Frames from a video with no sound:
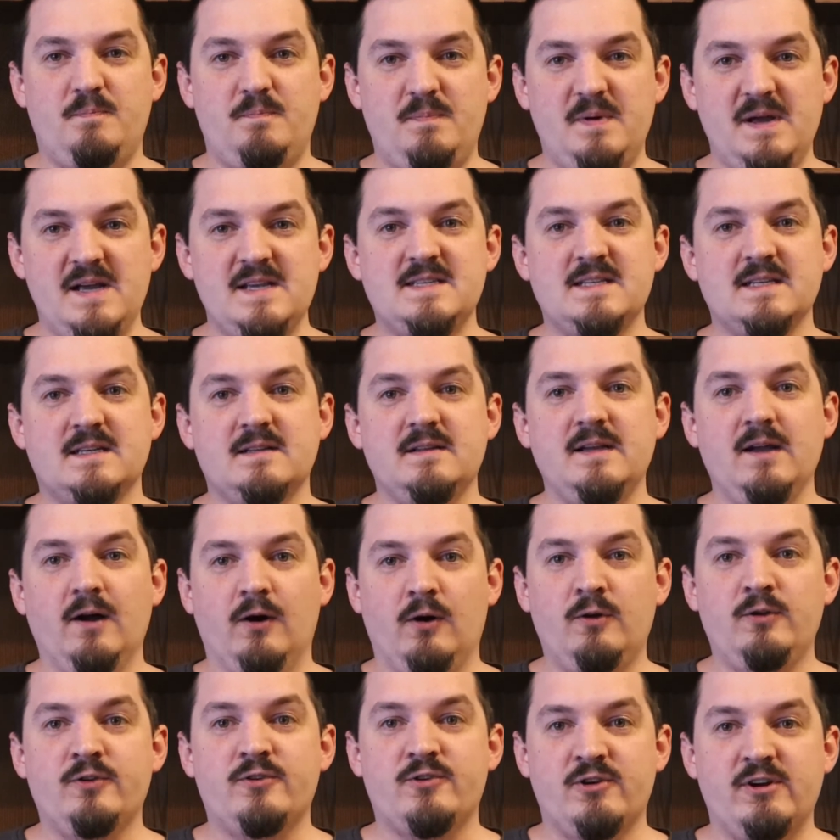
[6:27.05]
basically
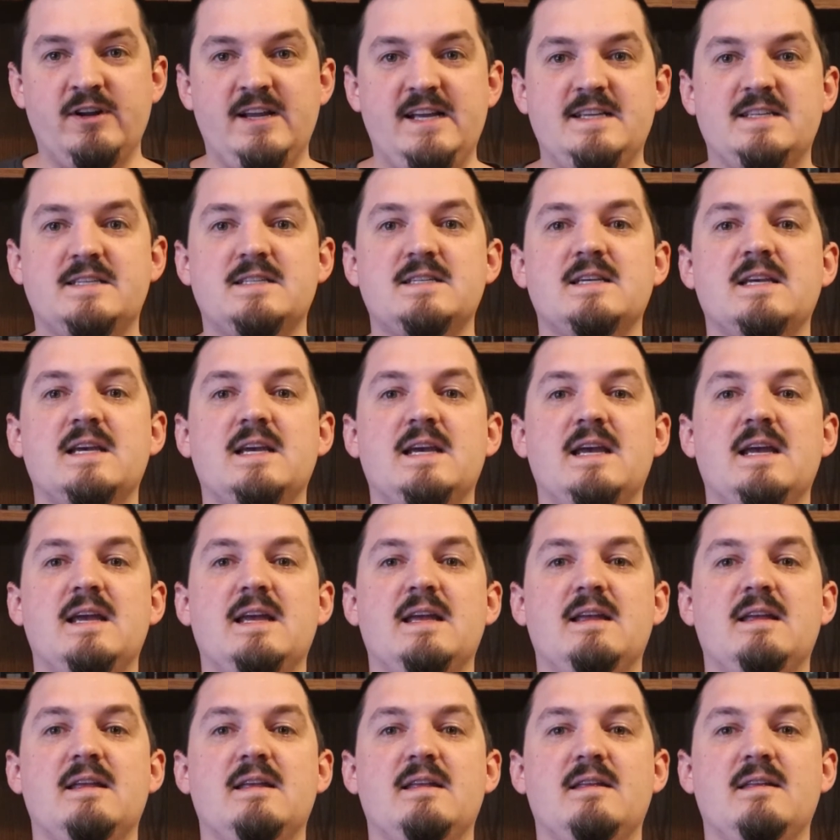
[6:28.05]
whole trees.
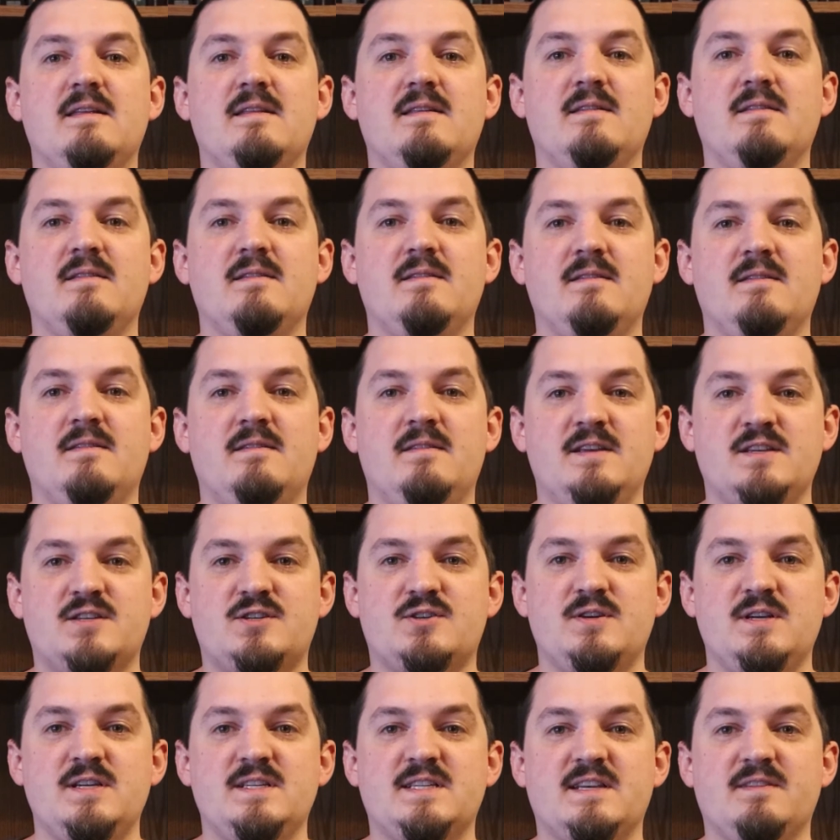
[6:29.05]
These
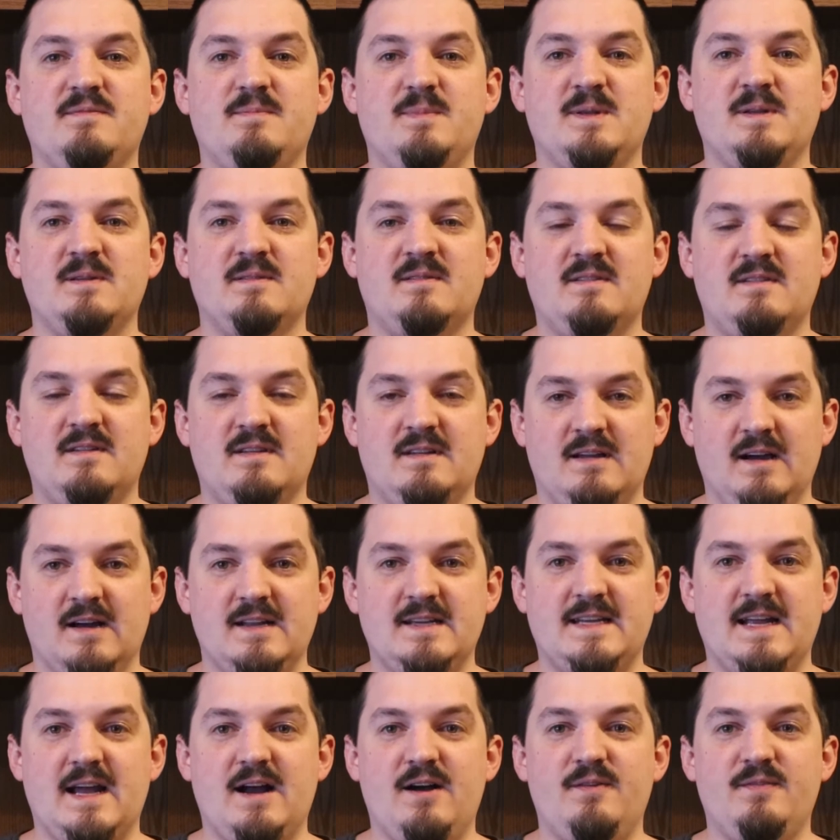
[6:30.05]
trees have been
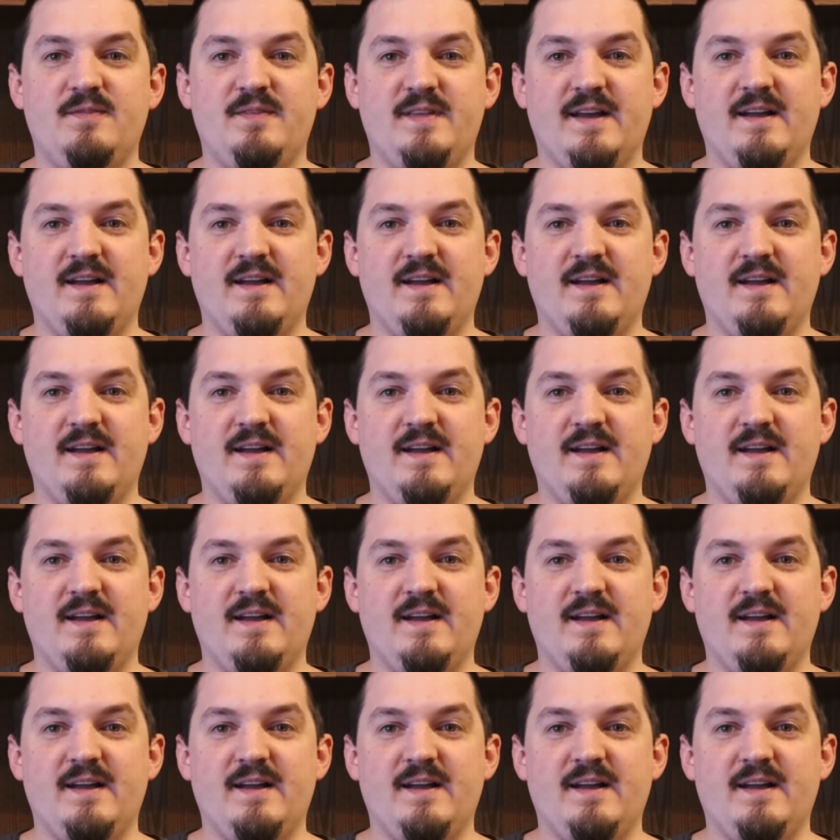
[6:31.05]
cut down.